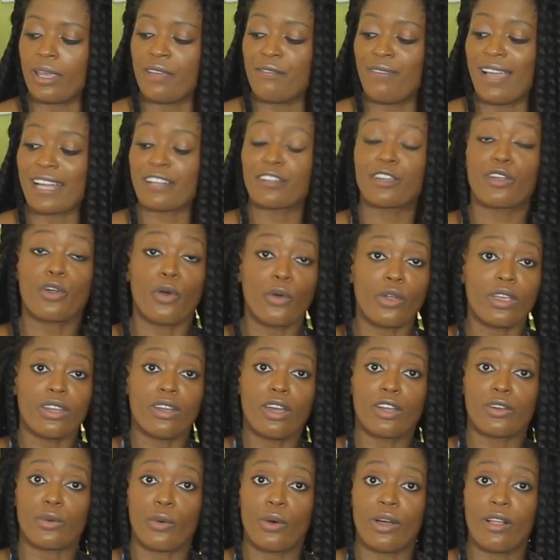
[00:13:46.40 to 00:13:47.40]
In fact,
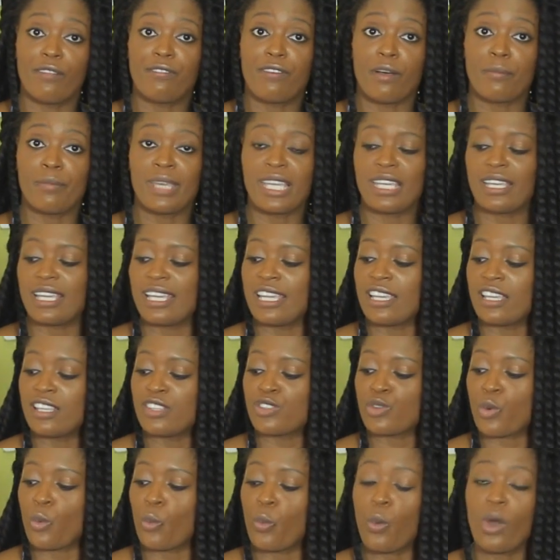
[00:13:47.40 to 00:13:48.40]
coconut oil for me
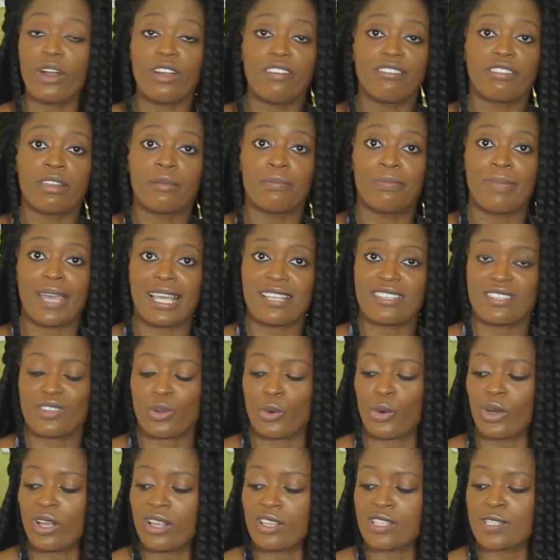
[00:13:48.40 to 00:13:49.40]
is one of the best
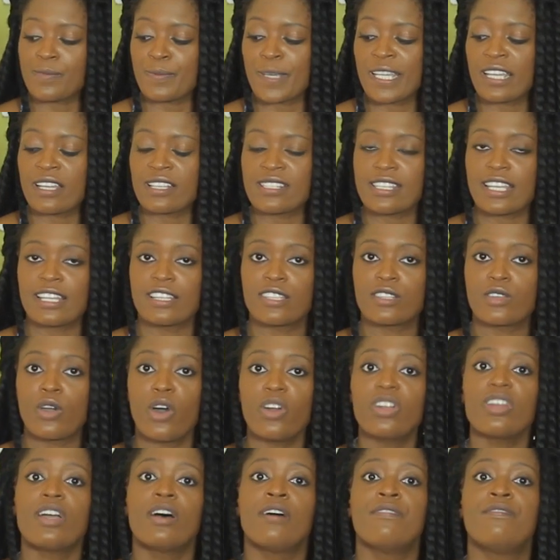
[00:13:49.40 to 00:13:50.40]
oils because it's
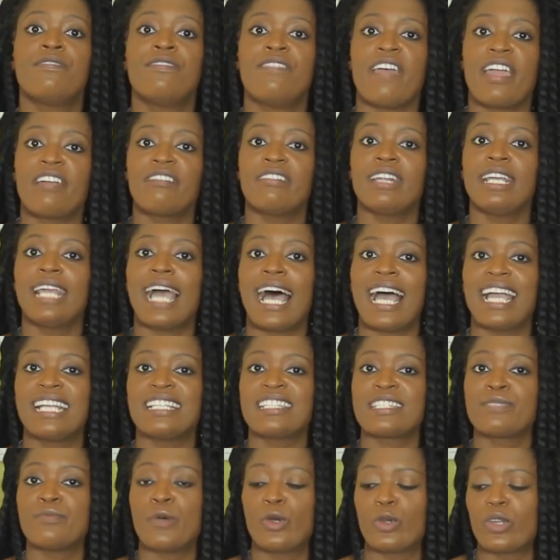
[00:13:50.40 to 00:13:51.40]
got a very high
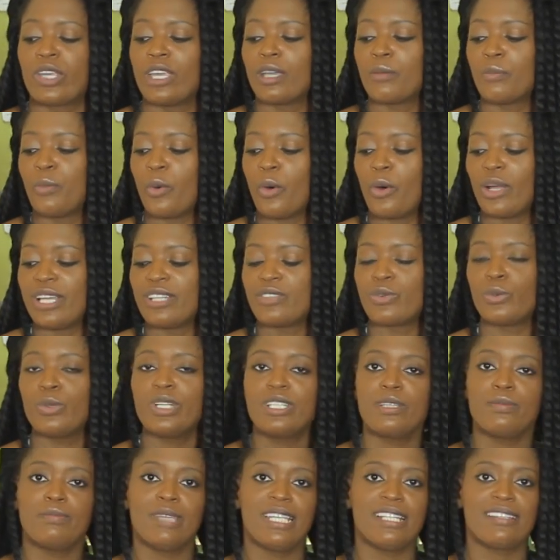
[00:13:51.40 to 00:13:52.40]
smoking point,
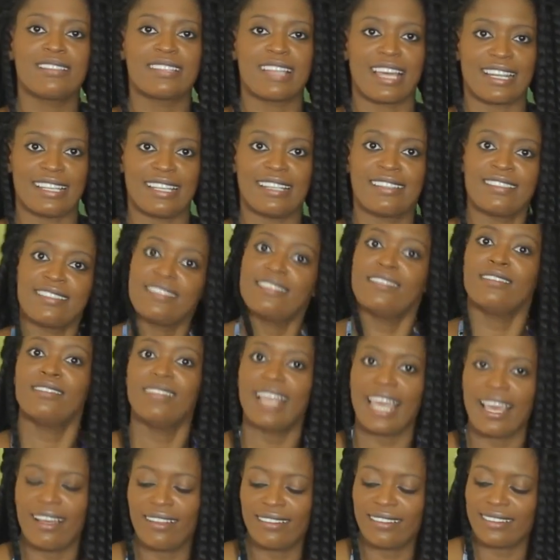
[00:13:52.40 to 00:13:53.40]
which means that it's still
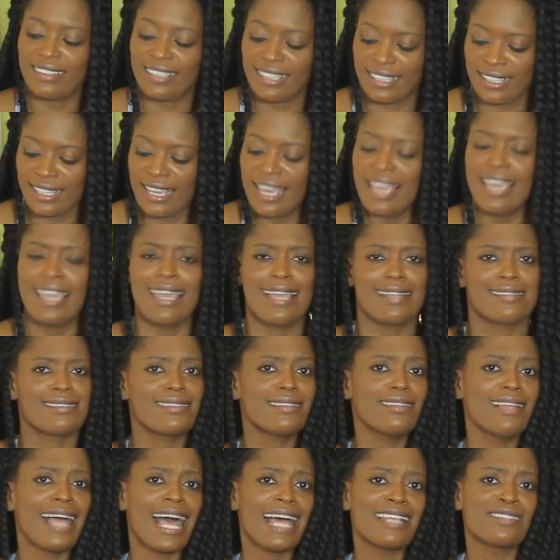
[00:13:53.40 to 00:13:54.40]
healthy. It
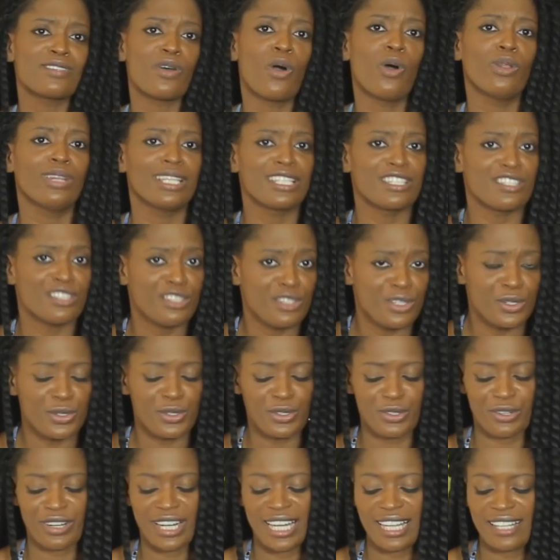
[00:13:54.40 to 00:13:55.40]
still has all its
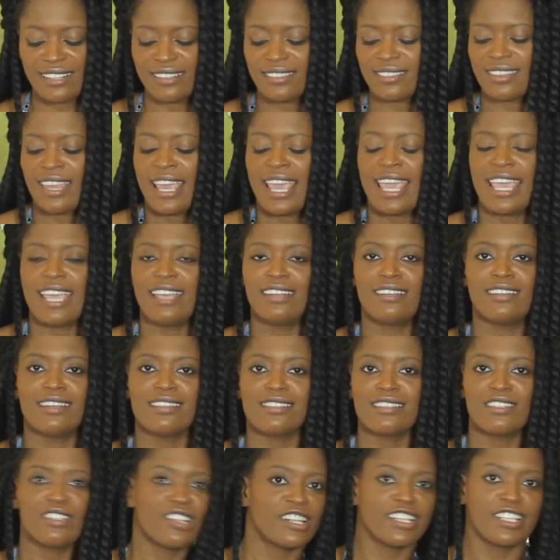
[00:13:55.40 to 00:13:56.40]
nutrients. It
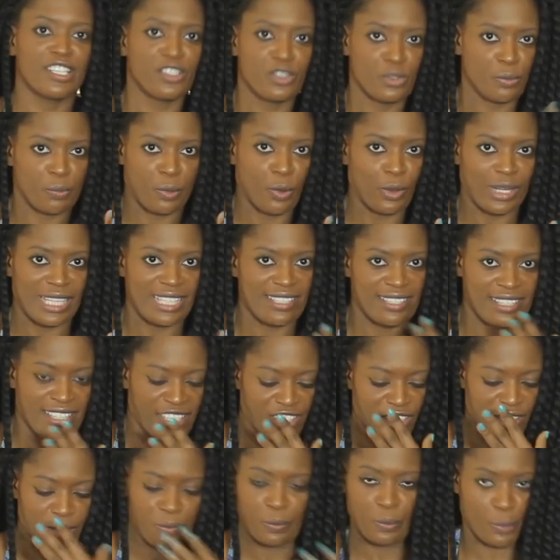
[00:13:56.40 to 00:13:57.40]
doesn't turn into poison and
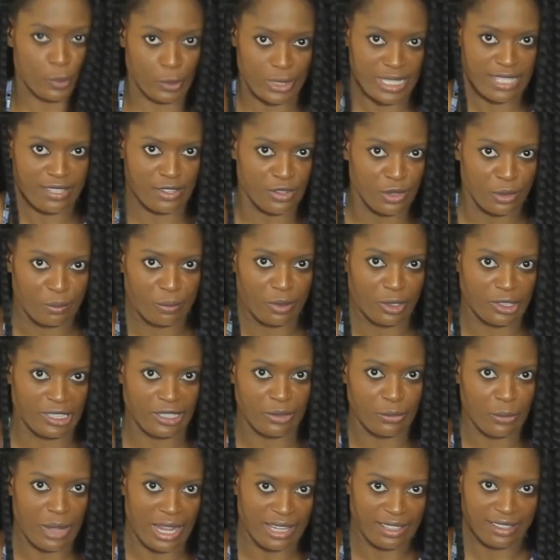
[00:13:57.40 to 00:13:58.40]
just poison your body
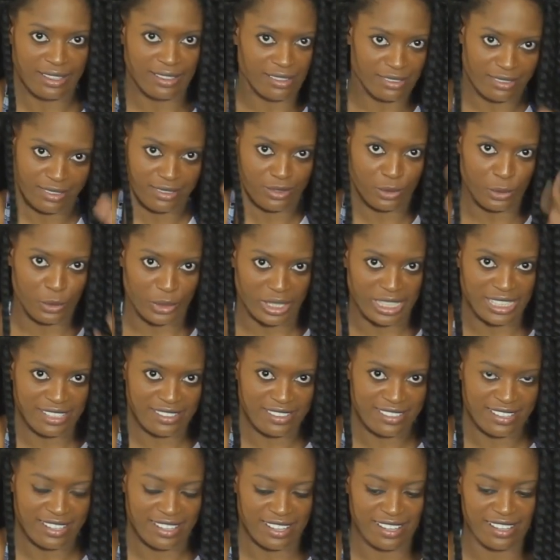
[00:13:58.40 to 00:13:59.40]
while you're
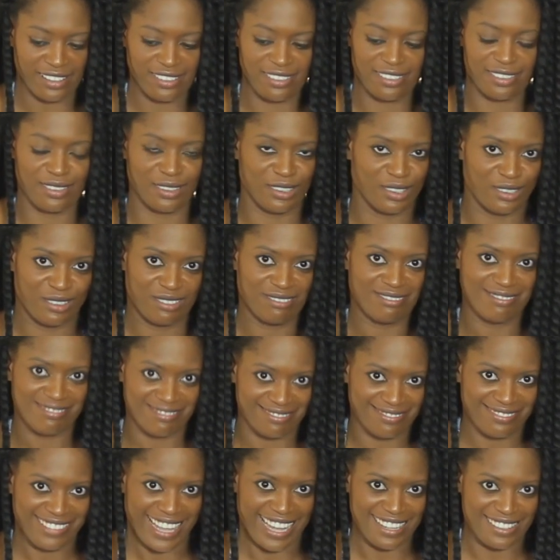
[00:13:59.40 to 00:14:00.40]
eating it. So
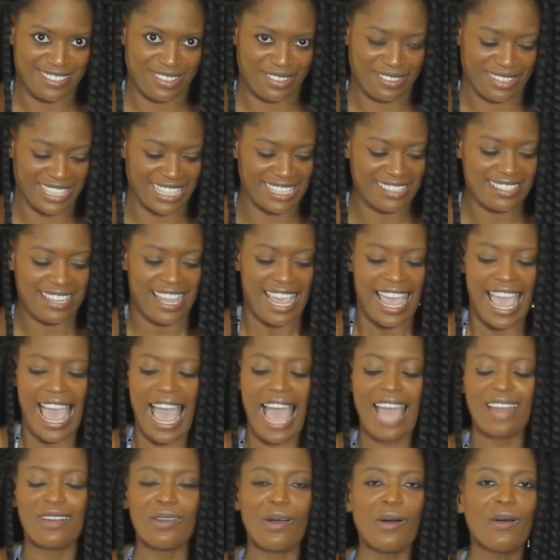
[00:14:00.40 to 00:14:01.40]
that's great.
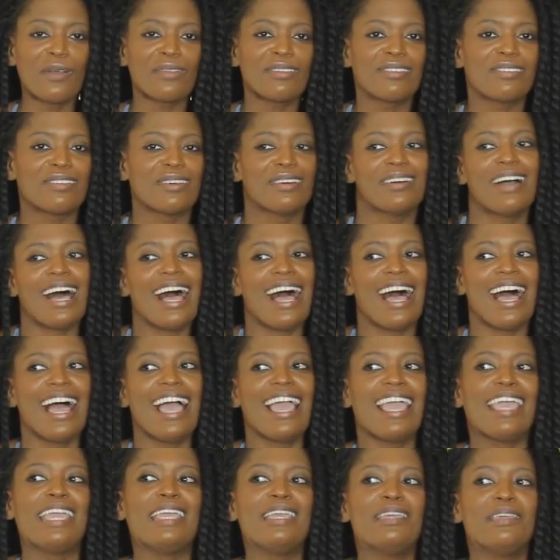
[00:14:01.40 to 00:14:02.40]
And also
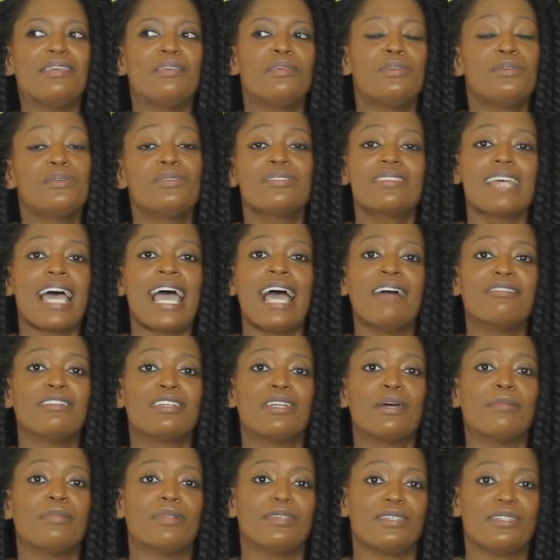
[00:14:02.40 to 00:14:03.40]
I have a
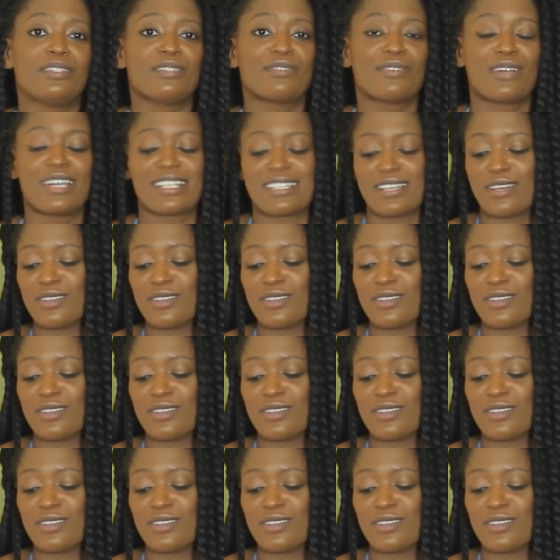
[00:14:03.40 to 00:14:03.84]
double use for it.